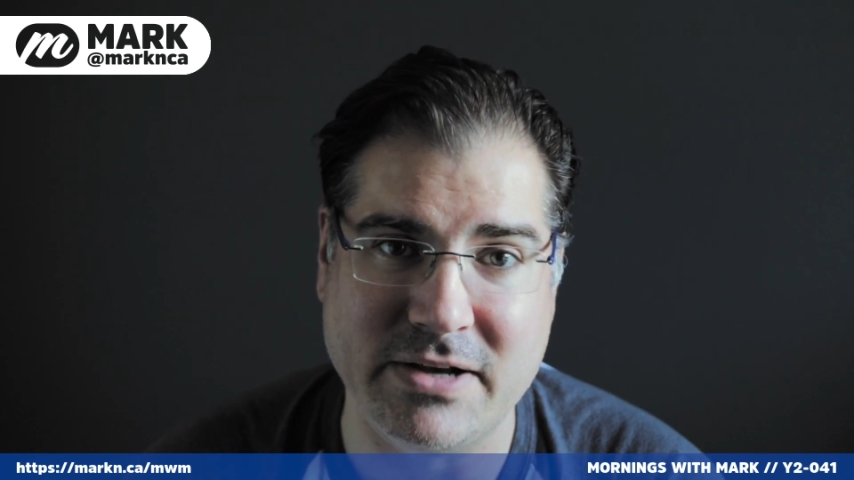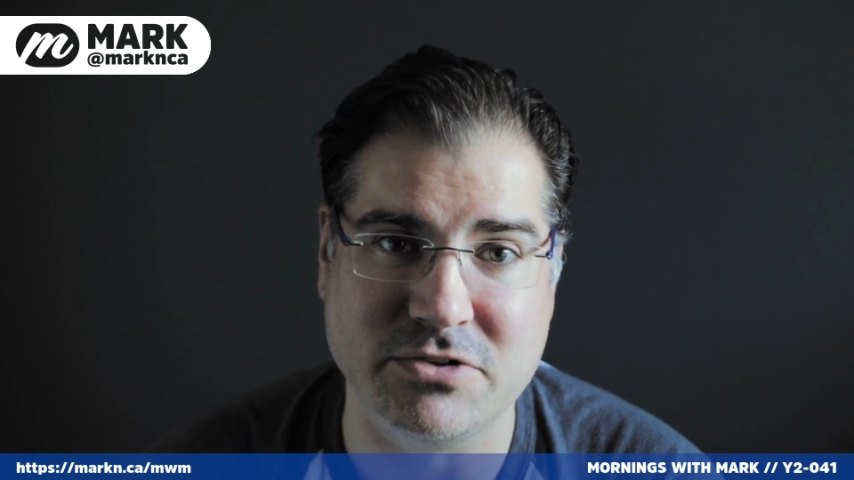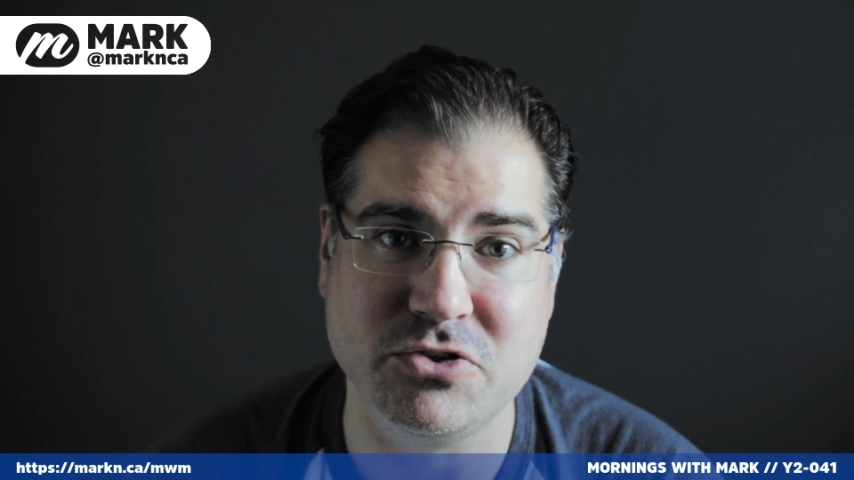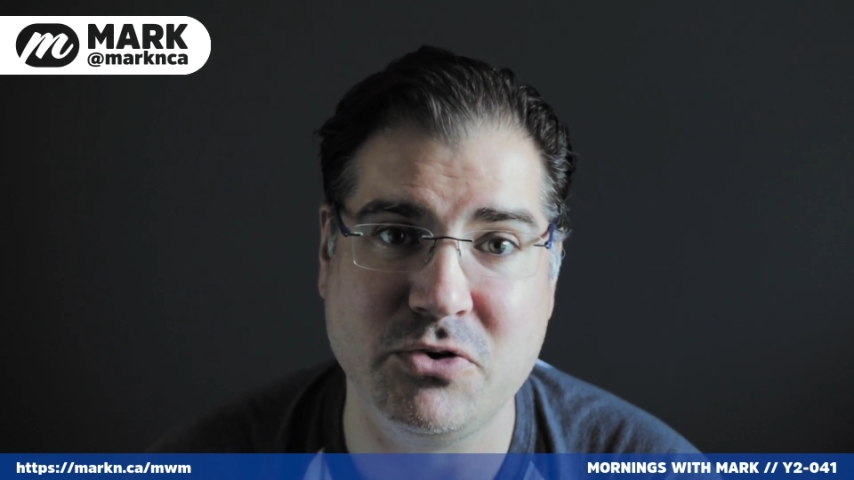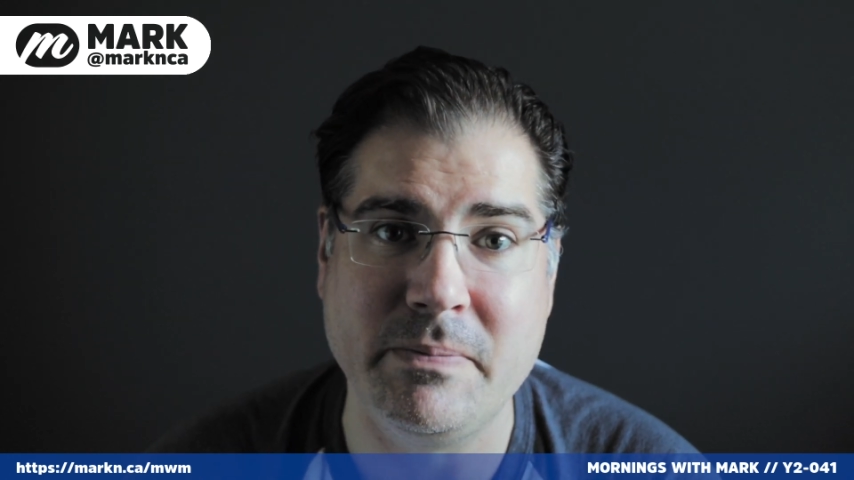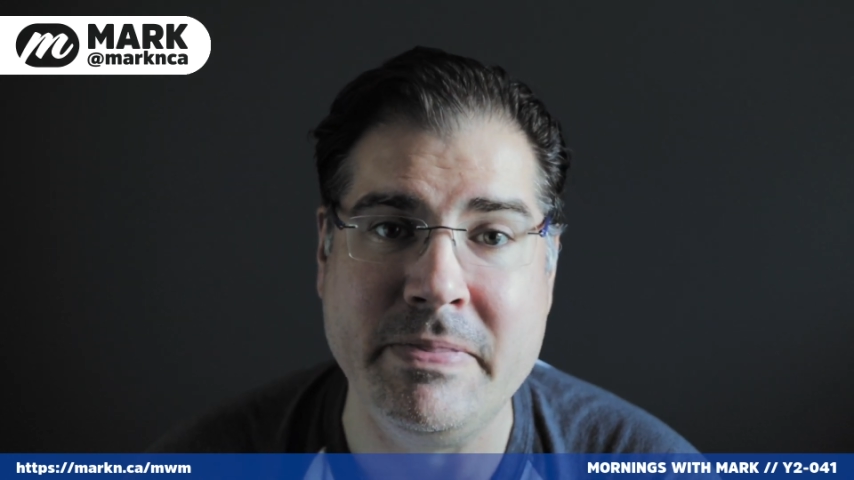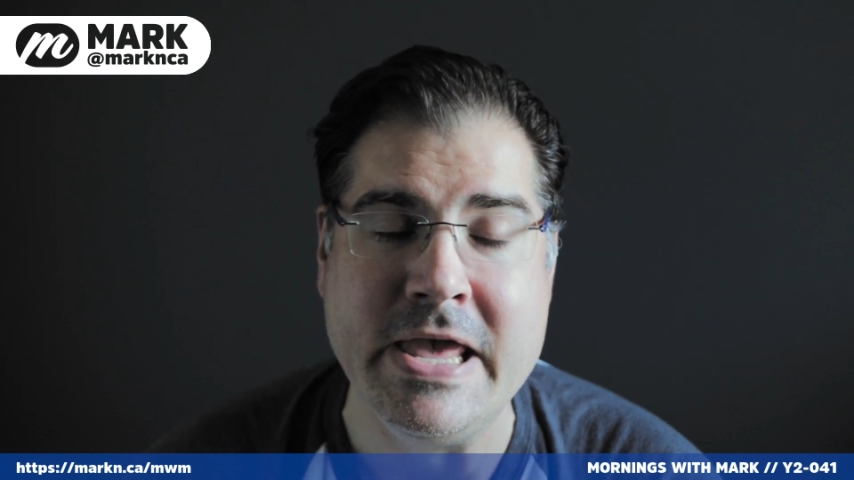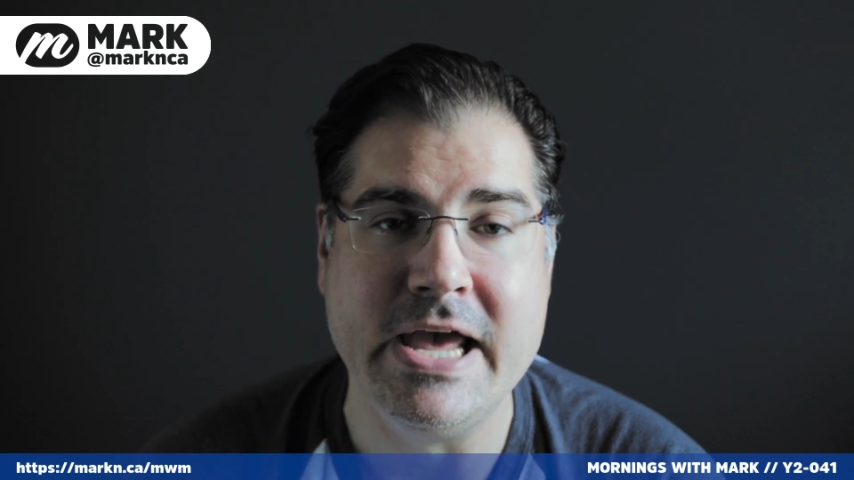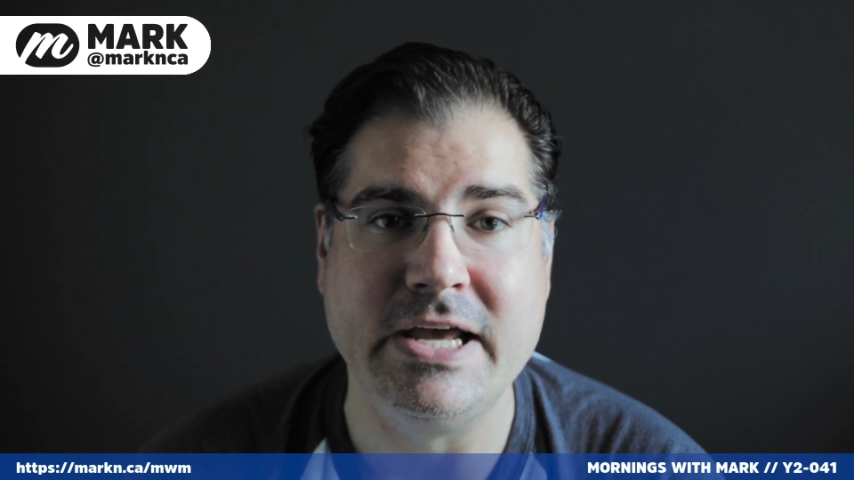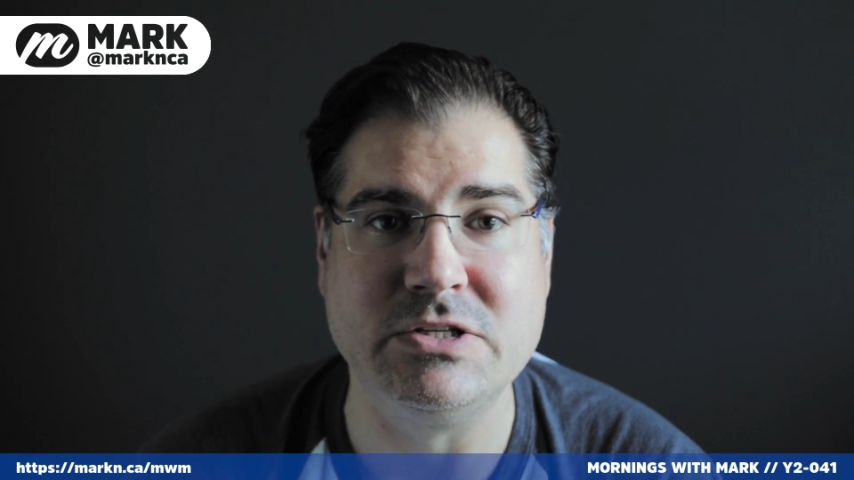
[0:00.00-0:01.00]
Now, Zoom
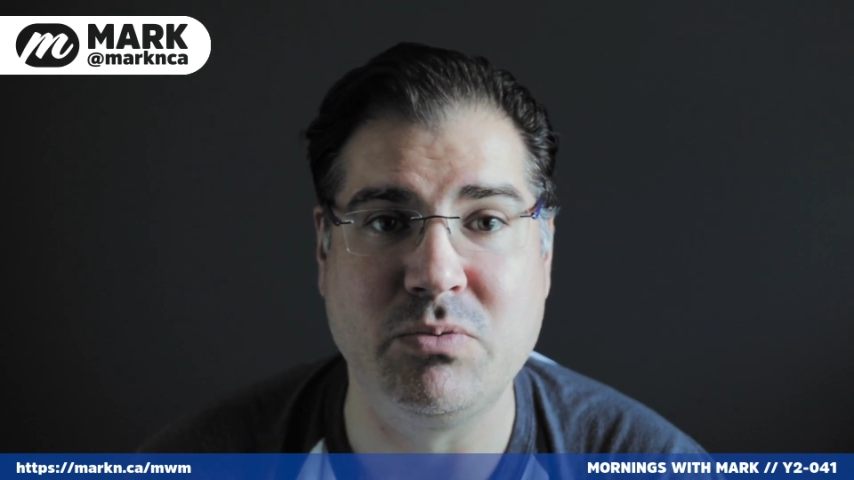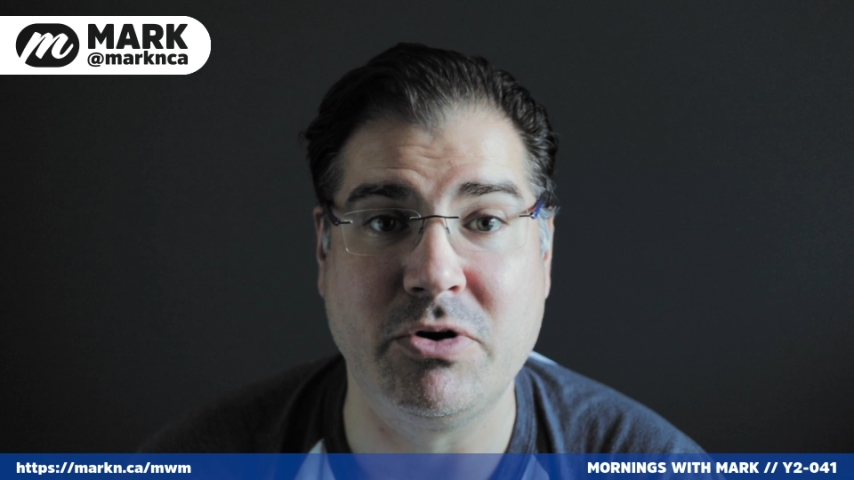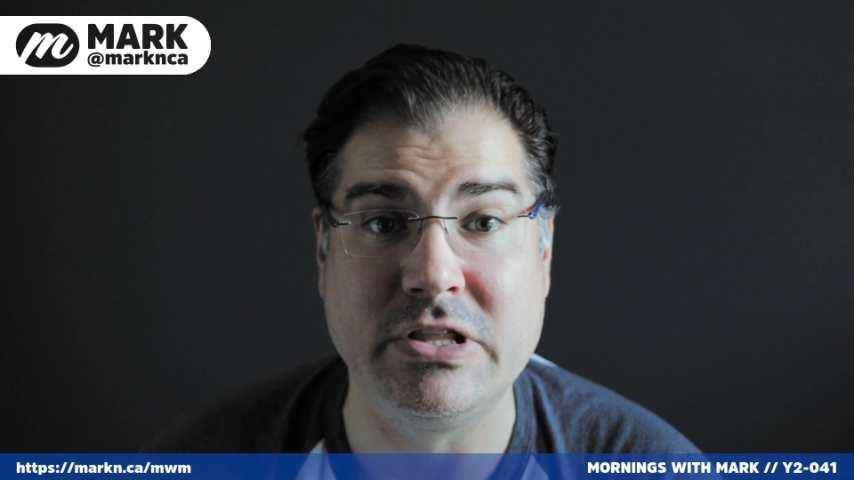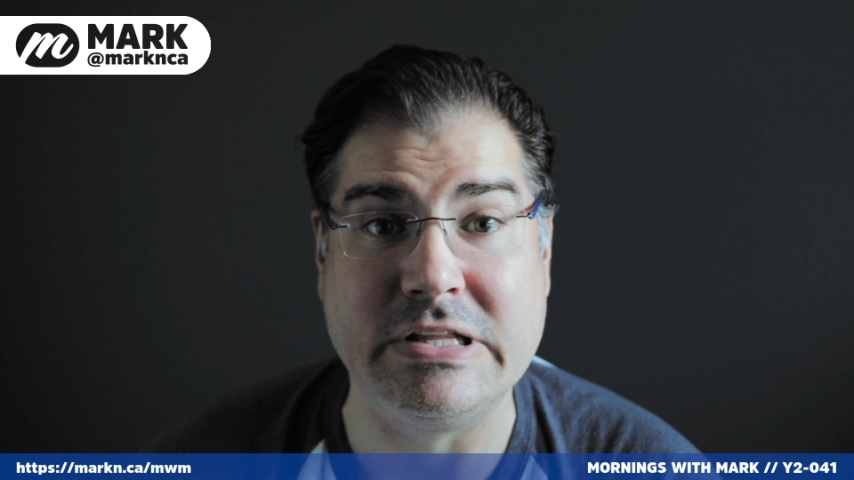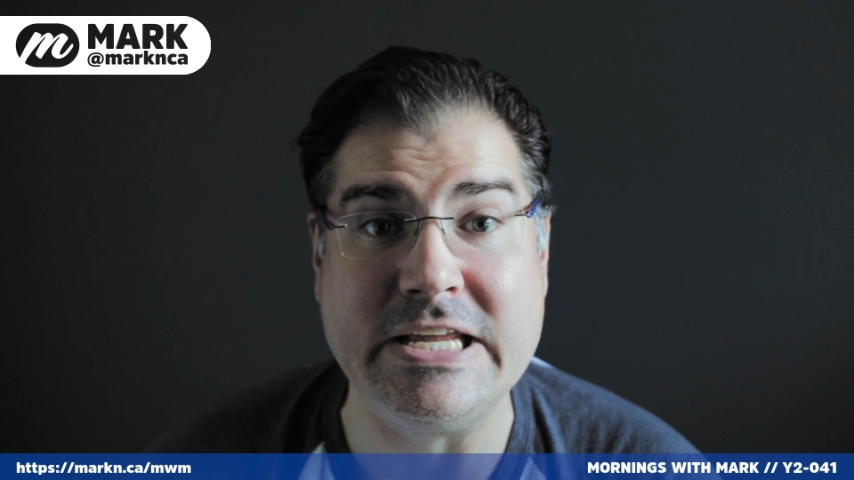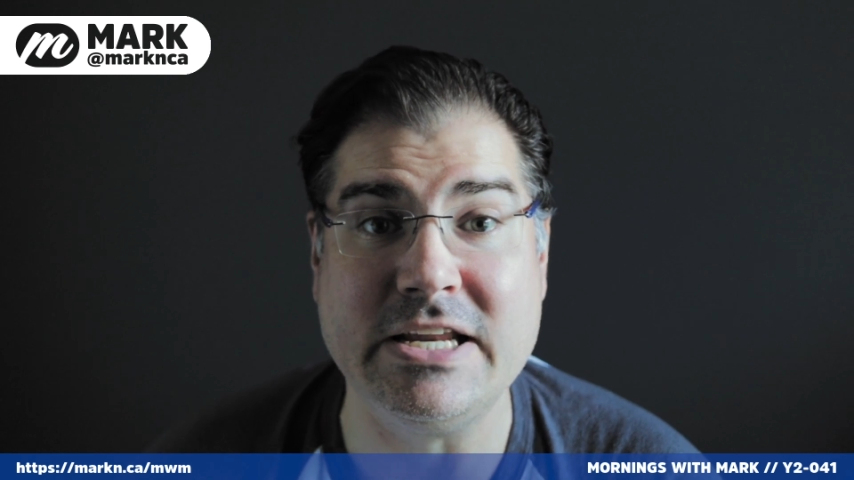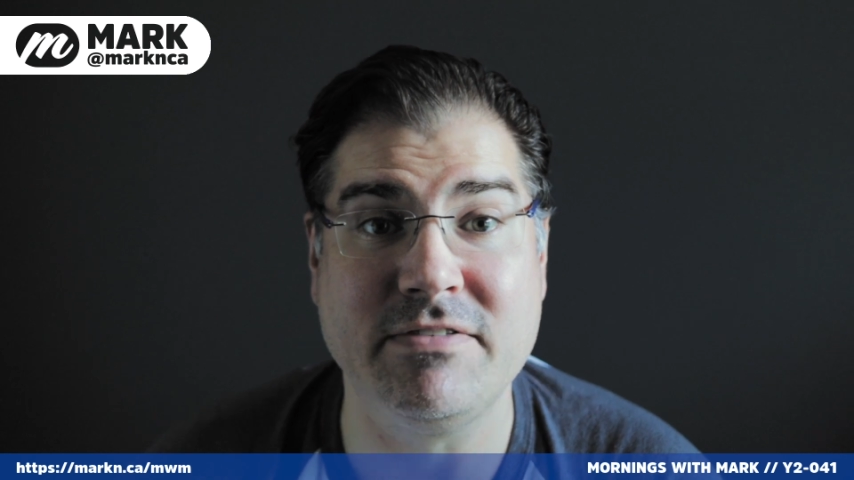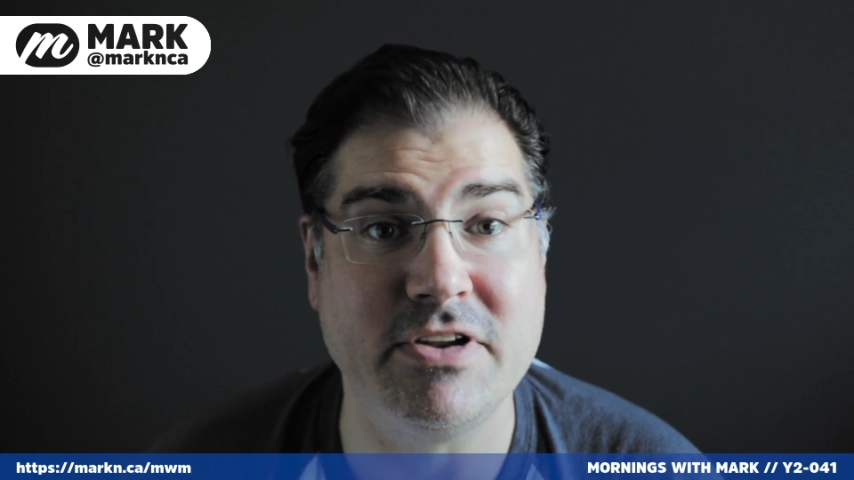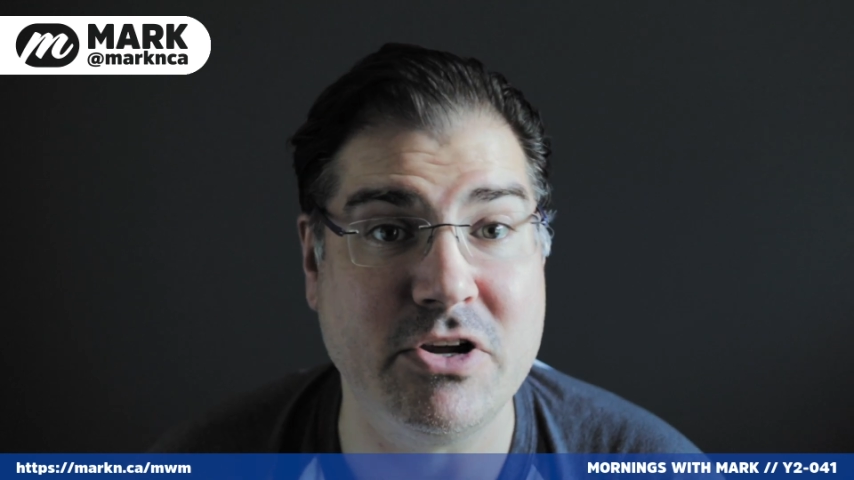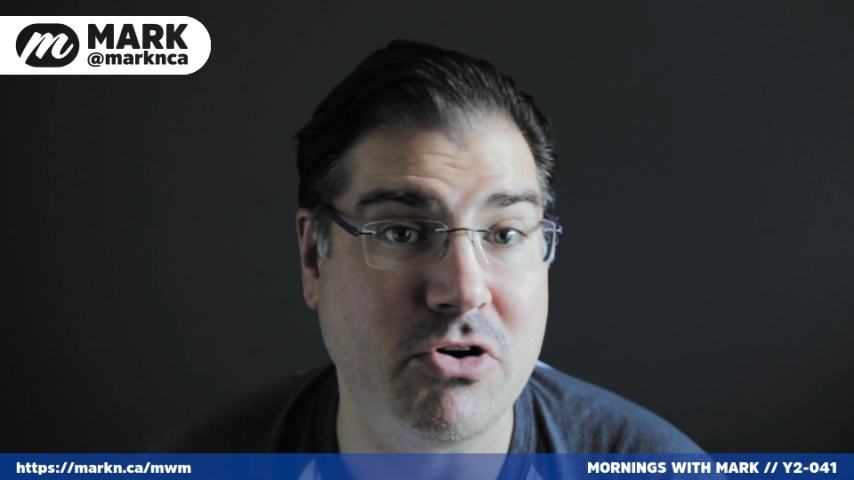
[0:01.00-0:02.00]
is one of the
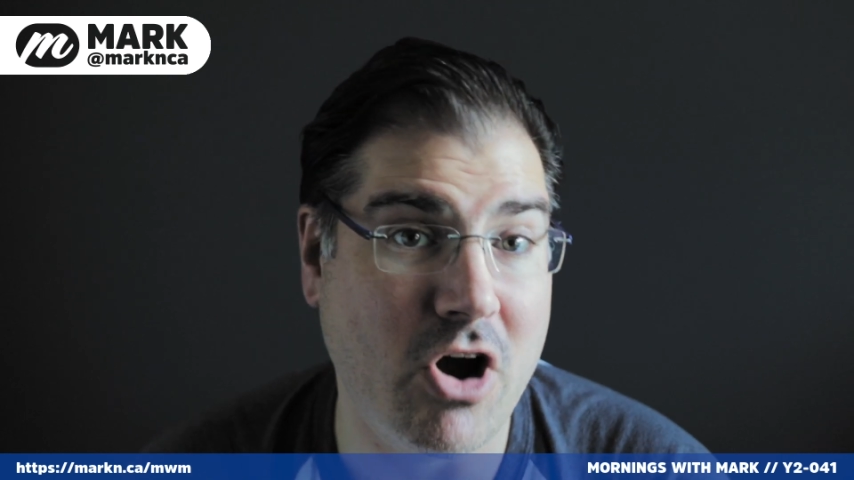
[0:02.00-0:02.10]
leading video